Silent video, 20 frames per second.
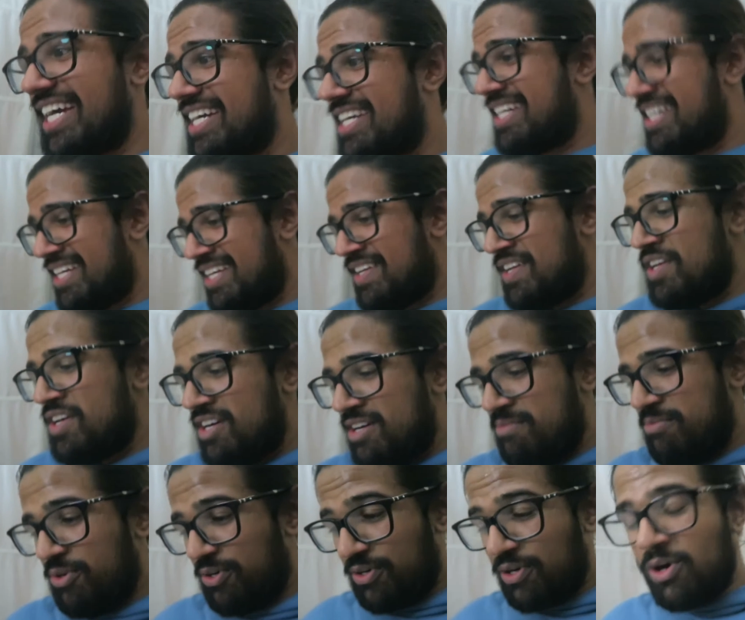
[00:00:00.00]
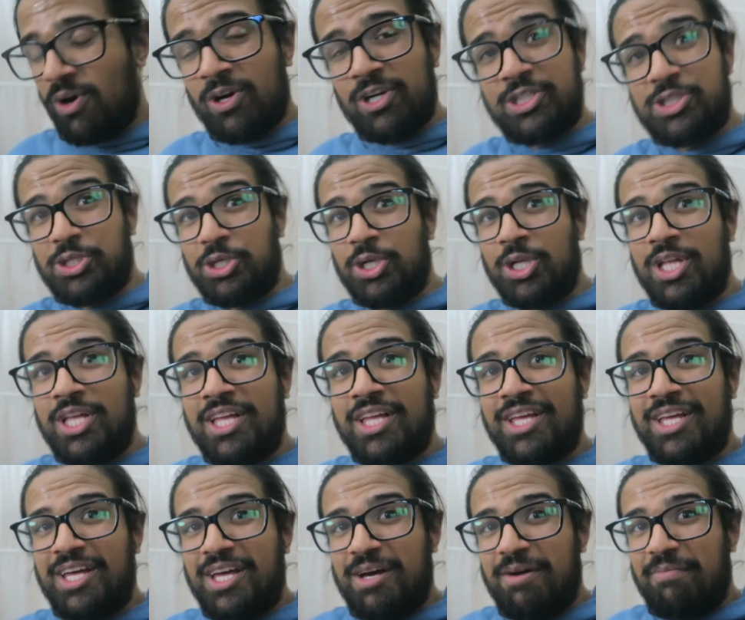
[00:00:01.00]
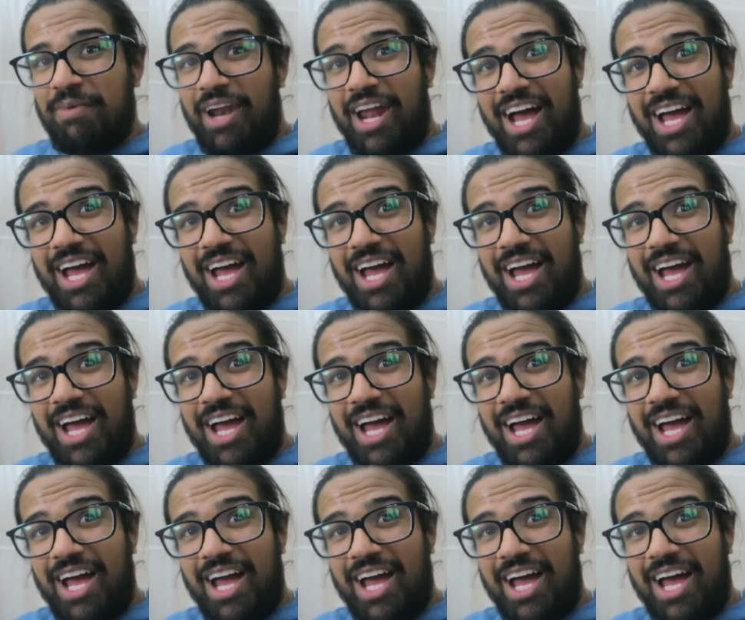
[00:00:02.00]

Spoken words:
like more cordial. But